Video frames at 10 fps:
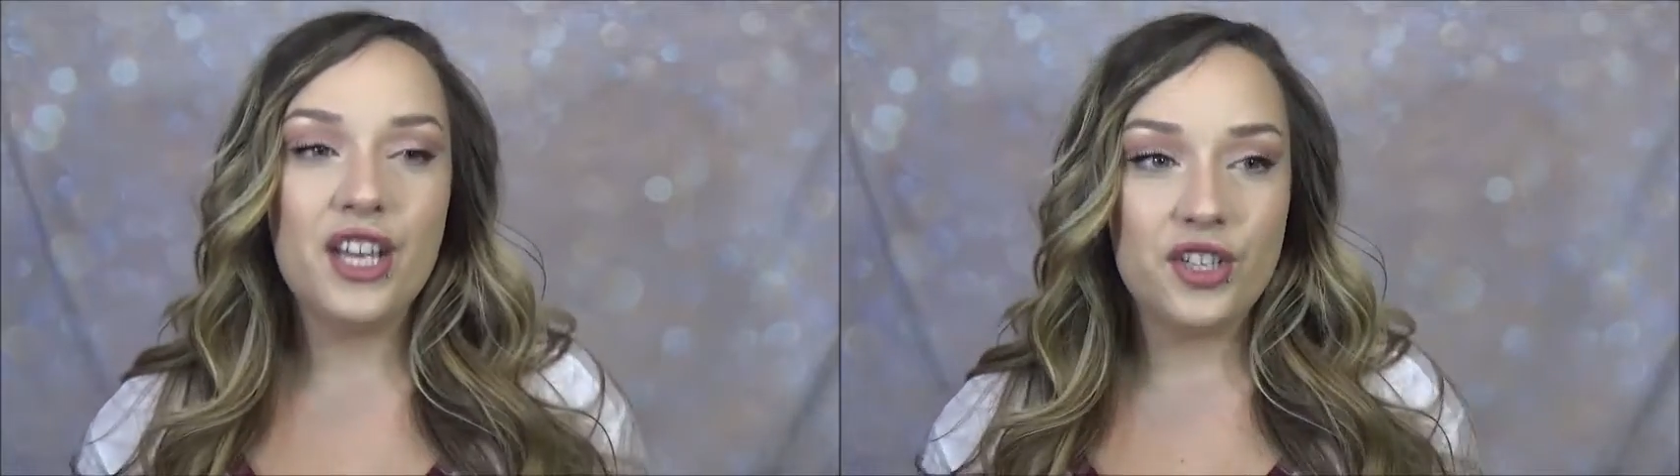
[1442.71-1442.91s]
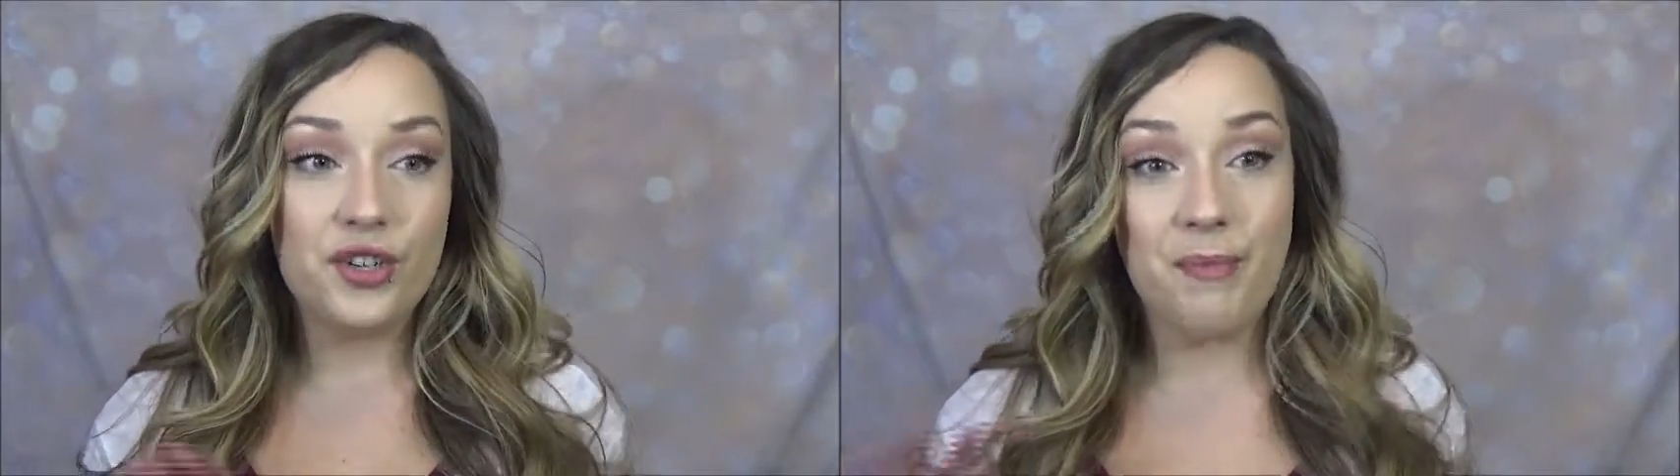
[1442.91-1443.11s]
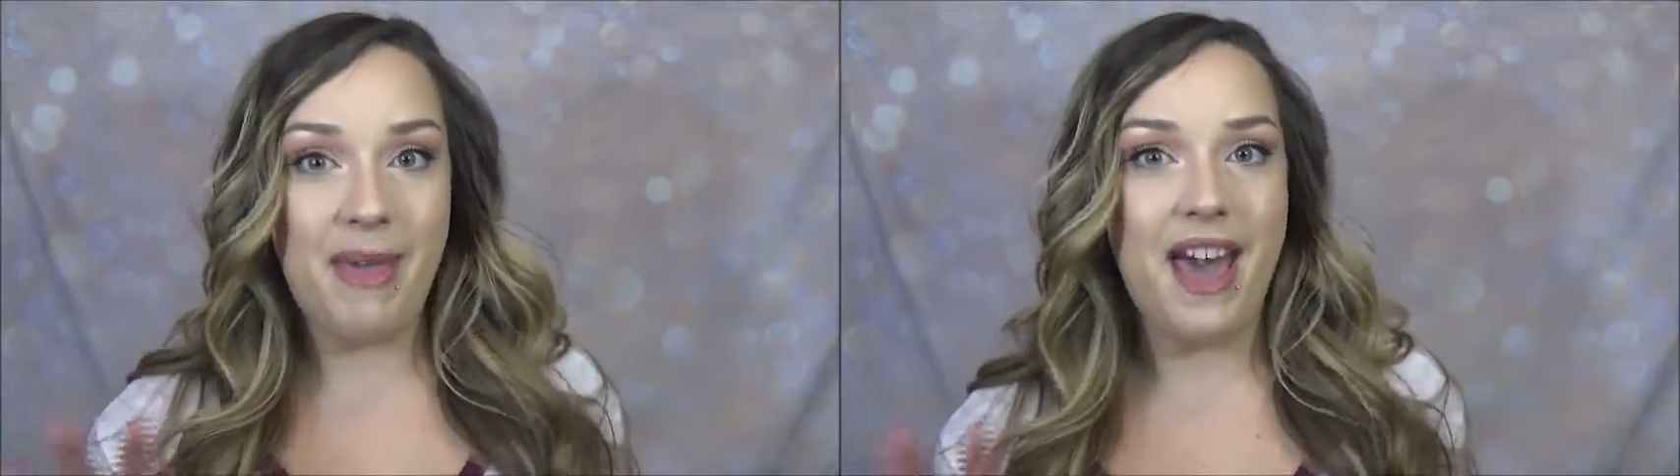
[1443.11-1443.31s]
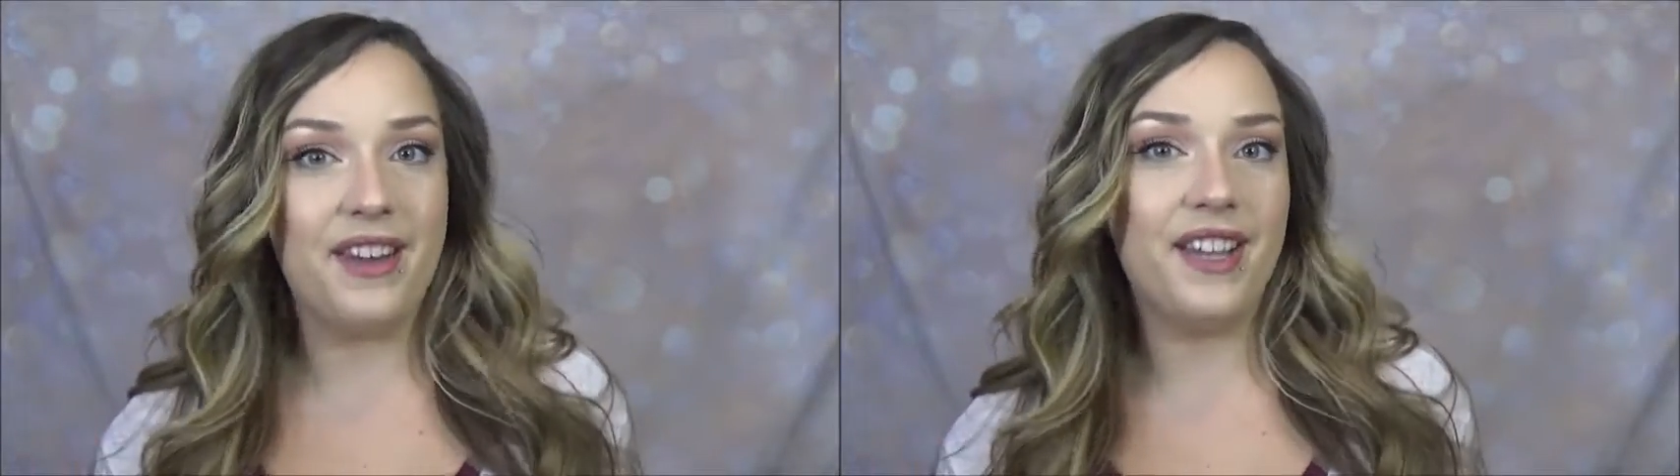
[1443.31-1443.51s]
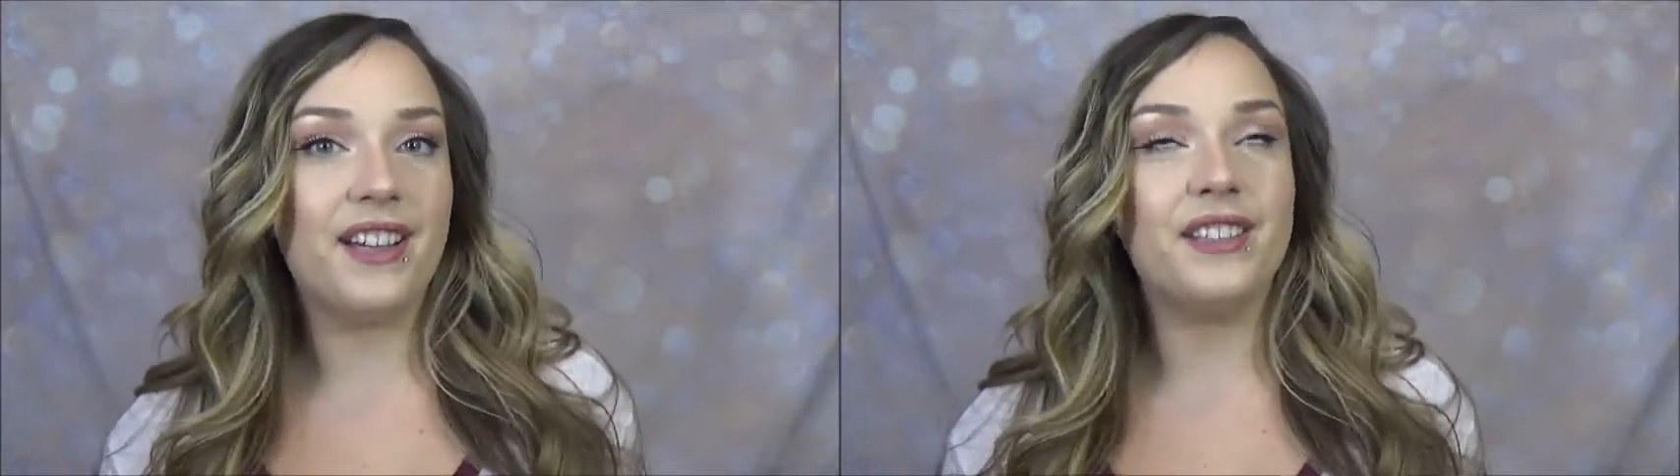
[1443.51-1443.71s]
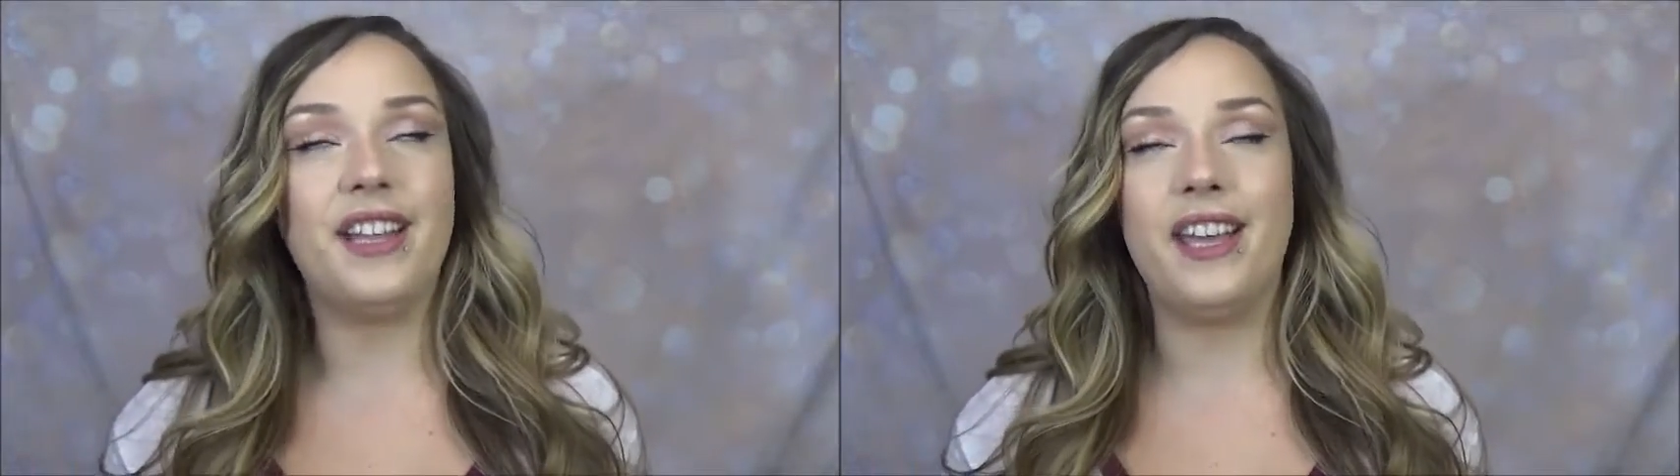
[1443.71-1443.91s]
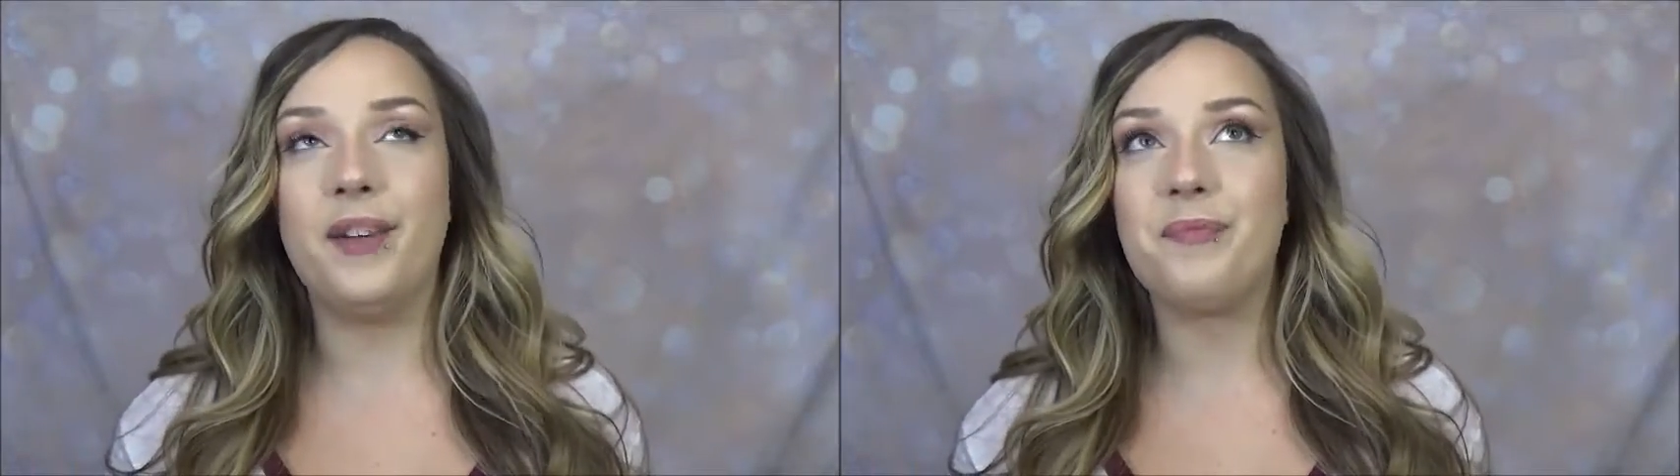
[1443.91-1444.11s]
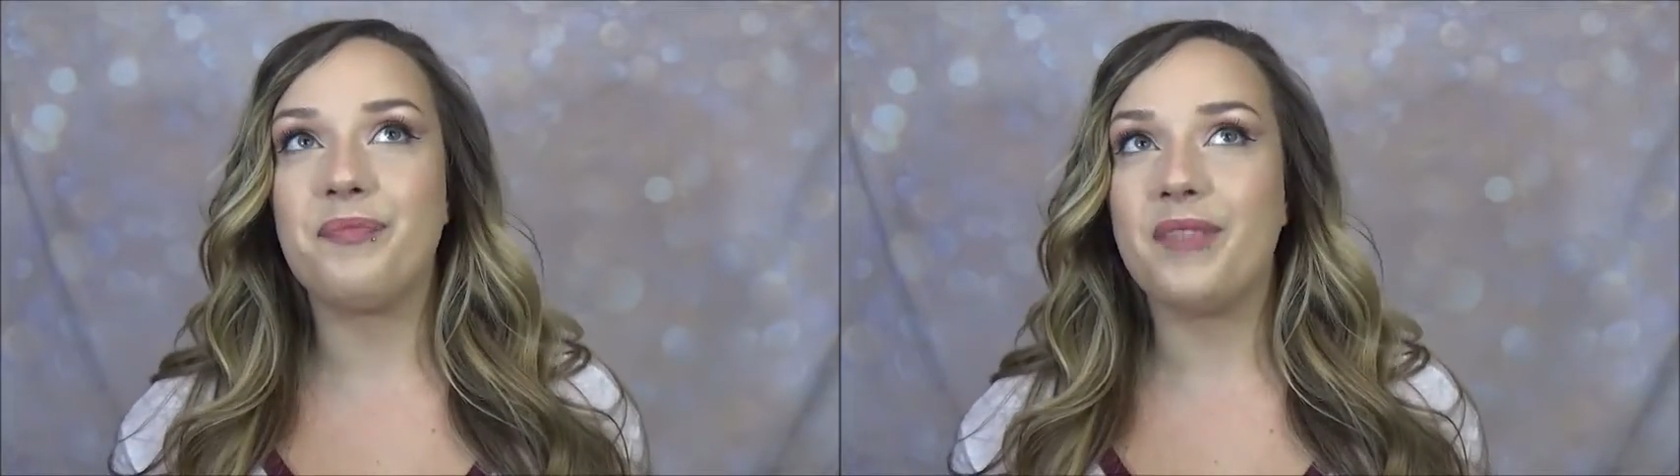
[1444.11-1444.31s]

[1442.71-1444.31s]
dramatic, like